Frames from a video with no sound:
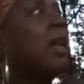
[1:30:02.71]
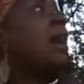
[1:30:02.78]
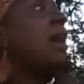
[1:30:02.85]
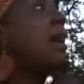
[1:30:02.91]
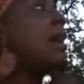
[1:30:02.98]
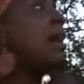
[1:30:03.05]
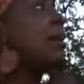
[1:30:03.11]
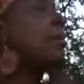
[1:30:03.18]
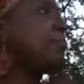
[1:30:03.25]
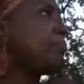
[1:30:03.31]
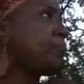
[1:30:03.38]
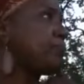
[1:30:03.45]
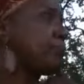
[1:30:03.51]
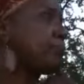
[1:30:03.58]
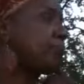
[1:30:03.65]
um
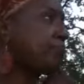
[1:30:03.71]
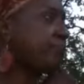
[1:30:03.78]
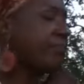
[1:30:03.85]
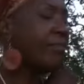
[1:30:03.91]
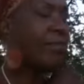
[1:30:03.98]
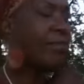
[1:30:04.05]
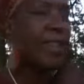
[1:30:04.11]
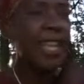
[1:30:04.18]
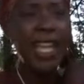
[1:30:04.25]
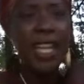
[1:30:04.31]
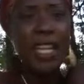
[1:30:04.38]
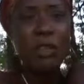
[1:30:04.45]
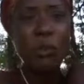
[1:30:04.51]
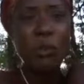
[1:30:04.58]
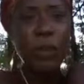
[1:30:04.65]

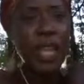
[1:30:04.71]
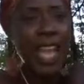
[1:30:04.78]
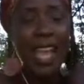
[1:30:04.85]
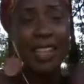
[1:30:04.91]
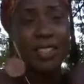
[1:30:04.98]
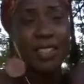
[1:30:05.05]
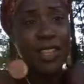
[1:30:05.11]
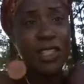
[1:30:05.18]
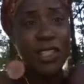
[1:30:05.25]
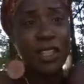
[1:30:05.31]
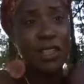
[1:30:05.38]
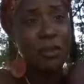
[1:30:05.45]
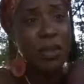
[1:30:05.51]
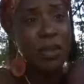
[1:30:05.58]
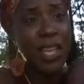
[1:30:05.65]
and we had such
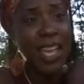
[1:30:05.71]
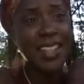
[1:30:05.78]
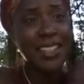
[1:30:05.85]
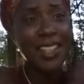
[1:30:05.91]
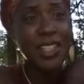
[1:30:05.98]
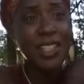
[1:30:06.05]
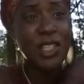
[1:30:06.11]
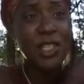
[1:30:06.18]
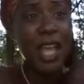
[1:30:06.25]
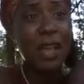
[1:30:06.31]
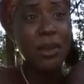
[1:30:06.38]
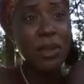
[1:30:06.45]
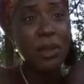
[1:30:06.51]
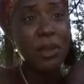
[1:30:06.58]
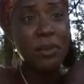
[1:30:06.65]
a we had such a
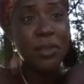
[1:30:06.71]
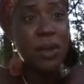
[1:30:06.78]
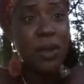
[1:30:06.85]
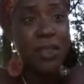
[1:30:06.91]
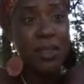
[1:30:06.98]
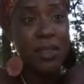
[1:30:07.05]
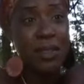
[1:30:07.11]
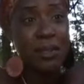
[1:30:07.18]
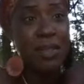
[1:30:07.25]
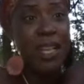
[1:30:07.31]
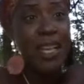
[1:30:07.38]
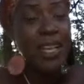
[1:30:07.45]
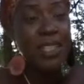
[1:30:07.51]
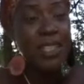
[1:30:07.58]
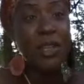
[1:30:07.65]
childhood it was awesome
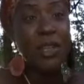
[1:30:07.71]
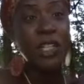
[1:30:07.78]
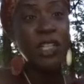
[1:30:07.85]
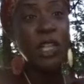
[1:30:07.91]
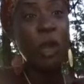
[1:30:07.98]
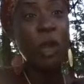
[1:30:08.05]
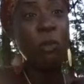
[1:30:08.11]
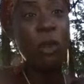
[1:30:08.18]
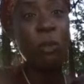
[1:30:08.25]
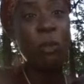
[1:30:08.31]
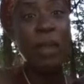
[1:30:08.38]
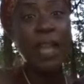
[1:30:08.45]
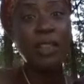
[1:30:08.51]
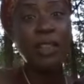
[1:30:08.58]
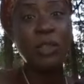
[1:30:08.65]
so that show brought
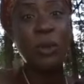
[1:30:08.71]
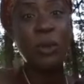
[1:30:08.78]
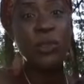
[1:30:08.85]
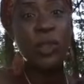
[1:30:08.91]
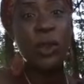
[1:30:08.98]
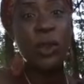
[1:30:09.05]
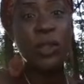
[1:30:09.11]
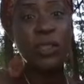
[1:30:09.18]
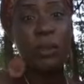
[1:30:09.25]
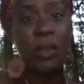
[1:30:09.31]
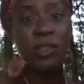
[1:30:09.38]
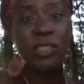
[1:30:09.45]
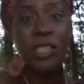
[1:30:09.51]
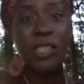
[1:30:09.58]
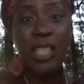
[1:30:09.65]
back those thoughts
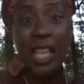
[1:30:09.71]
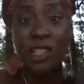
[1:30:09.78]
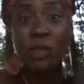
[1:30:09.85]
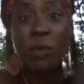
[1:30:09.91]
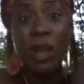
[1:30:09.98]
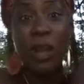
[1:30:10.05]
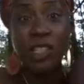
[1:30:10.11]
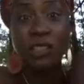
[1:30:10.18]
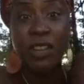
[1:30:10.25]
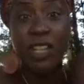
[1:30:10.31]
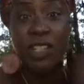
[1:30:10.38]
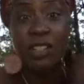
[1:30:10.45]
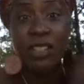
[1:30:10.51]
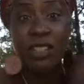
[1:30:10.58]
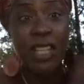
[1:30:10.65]
about yes you watch
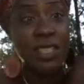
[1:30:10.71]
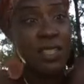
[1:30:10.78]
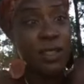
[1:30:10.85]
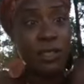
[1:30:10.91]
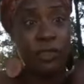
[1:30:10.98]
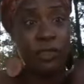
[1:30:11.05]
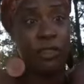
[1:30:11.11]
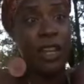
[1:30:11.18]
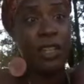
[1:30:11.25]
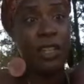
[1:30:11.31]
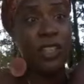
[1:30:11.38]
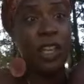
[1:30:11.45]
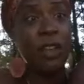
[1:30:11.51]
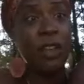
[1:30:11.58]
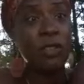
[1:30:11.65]
stranger things it's a great
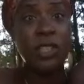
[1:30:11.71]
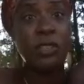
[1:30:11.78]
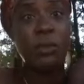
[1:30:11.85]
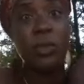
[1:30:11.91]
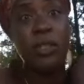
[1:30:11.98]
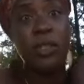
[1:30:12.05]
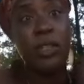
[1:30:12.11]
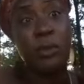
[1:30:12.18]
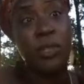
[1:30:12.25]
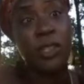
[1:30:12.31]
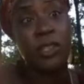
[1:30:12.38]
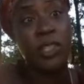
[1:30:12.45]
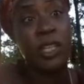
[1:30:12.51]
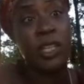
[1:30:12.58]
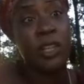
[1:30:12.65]
show since we you know we
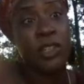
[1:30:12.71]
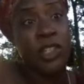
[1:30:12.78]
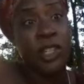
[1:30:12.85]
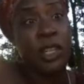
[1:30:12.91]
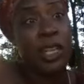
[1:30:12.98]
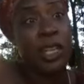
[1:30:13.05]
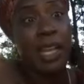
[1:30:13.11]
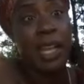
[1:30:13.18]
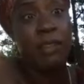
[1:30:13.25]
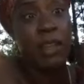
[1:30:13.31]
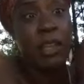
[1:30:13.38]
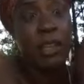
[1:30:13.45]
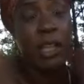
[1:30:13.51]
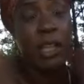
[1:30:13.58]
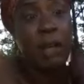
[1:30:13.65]
just sitting here chilling i ain't
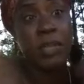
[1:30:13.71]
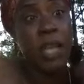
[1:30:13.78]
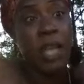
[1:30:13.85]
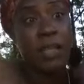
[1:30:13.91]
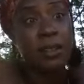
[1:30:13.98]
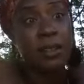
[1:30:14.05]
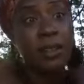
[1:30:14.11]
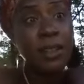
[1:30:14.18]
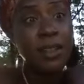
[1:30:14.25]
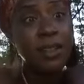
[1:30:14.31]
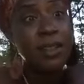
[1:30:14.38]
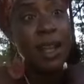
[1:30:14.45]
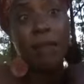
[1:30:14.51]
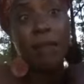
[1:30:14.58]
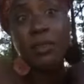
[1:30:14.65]
really i'm done
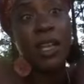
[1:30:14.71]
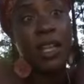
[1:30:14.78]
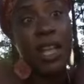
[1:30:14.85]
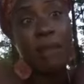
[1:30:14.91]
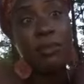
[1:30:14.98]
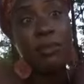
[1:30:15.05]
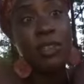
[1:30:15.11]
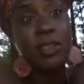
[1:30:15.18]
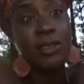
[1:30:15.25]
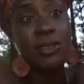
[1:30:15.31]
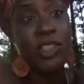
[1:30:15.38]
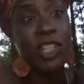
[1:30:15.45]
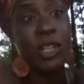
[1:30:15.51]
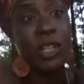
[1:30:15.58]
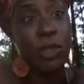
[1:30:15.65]
i'm done i'm just
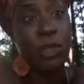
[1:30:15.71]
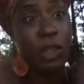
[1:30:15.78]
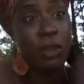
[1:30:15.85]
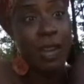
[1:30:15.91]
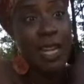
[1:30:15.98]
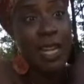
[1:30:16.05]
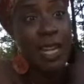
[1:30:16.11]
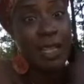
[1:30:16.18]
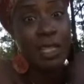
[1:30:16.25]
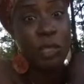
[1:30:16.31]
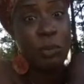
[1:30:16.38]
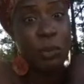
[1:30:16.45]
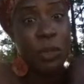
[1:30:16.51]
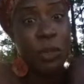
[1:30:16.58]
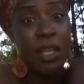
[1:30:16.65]
chilling with y'all right now at this
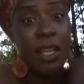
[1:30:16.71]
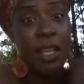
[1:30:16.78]
point